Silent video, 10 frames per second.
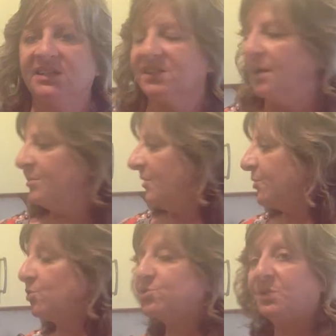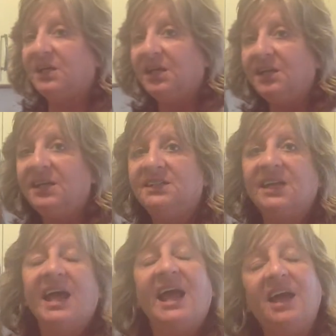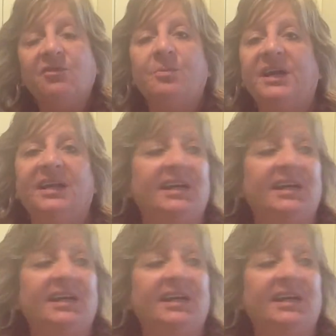some of those paninis, everybody